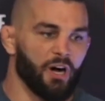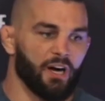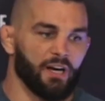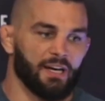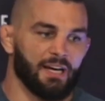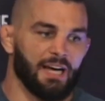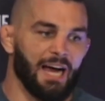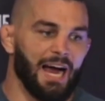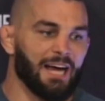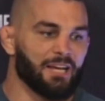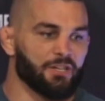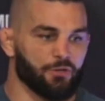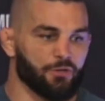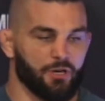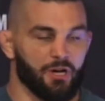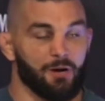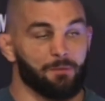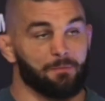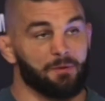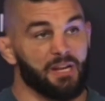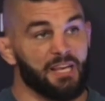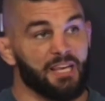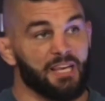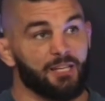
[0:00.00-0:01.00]
guys are
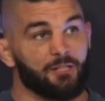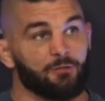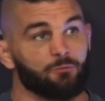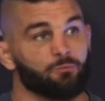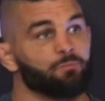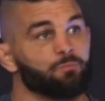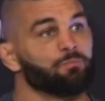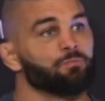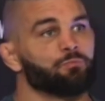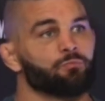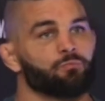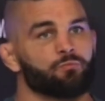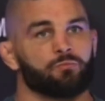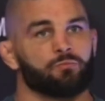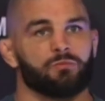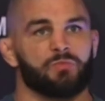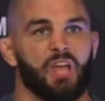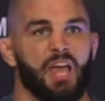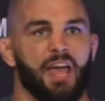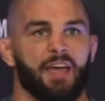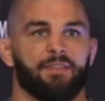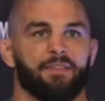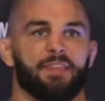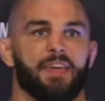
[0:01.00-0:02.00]
coming in
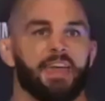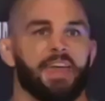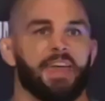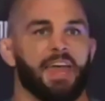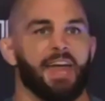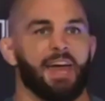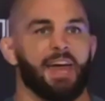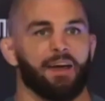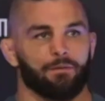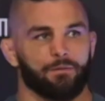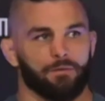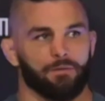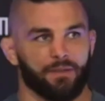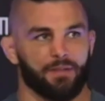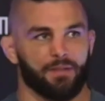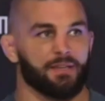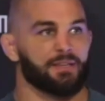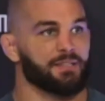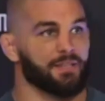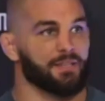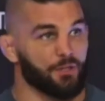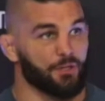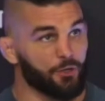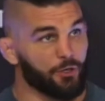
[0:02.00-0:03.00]
and they have the
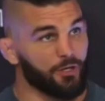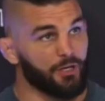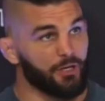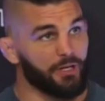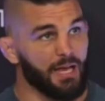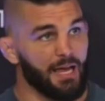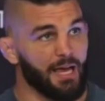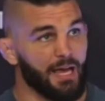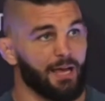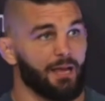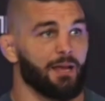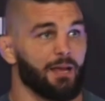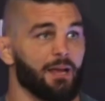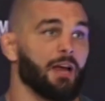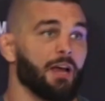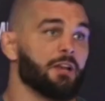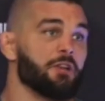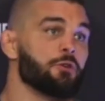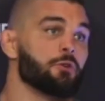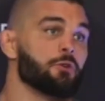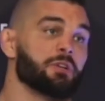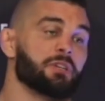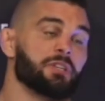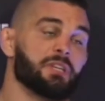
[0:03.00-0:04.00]
things that they're good at, and
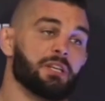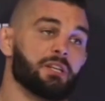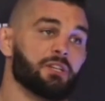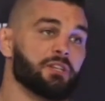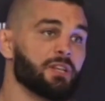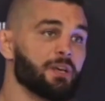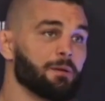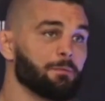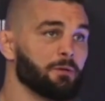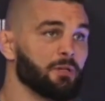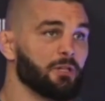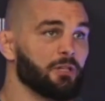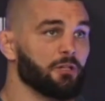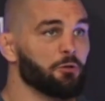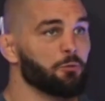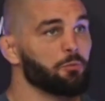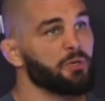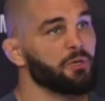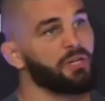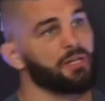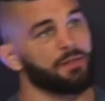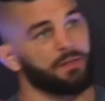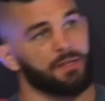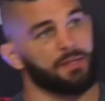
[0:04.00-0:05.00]
you can teach them a little
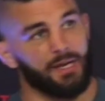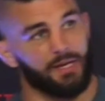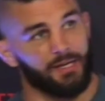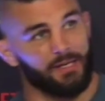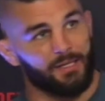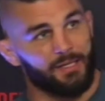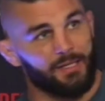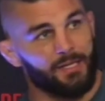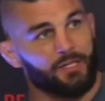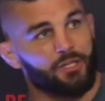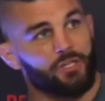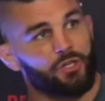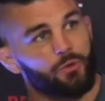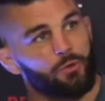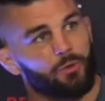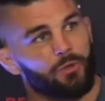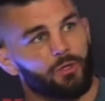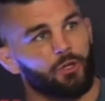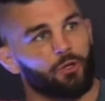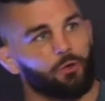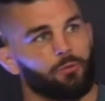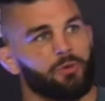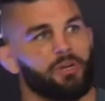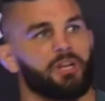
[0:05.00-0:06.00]
bit and they can teach you a
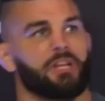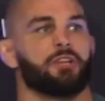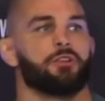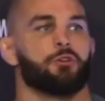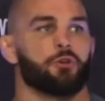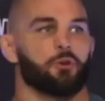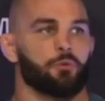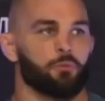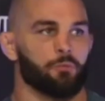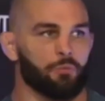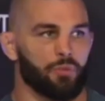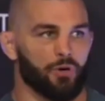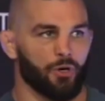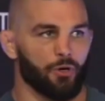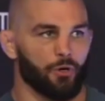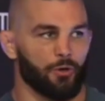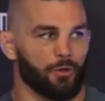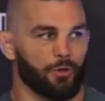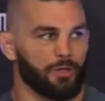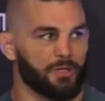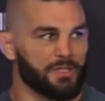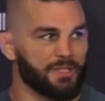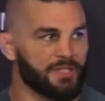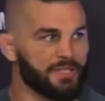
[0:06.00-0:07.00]
little bit, and you can
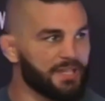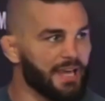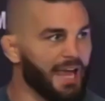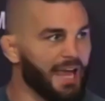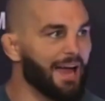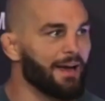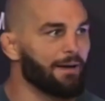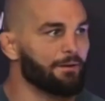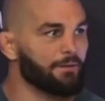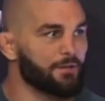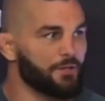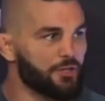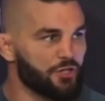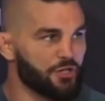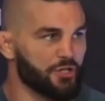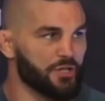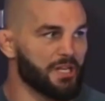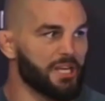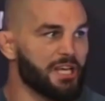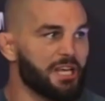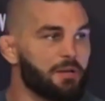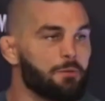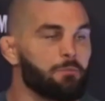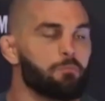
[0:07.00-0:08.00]
pull and scavenge and
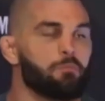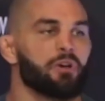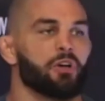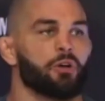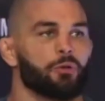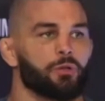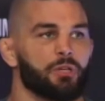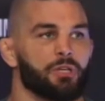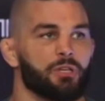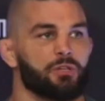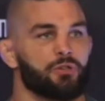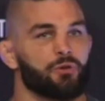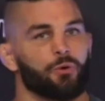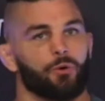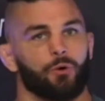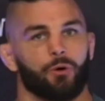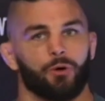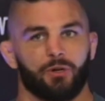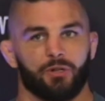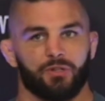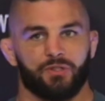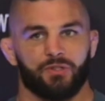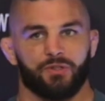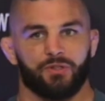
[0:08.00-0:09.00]
keep building
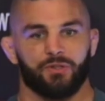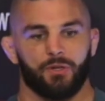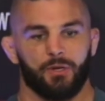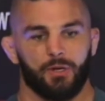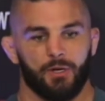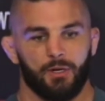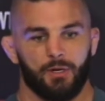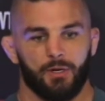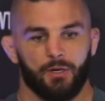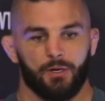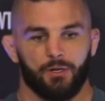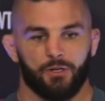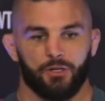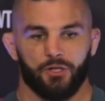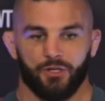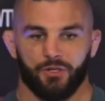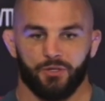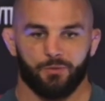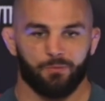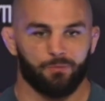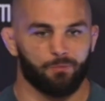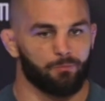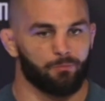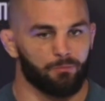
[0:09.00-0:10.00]
towards
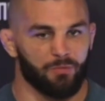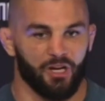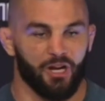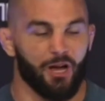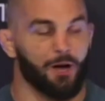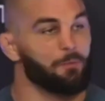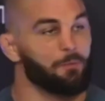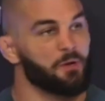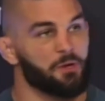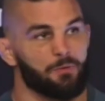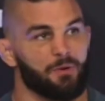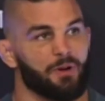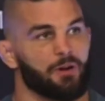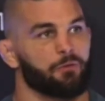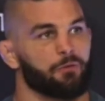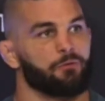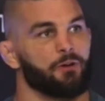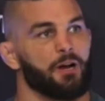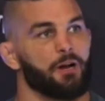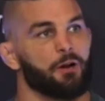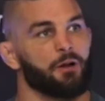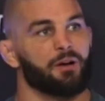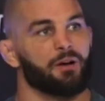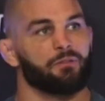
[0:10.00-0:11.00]
just becoming a better
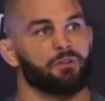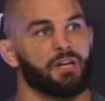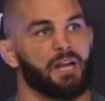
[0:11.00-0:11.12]
fighter every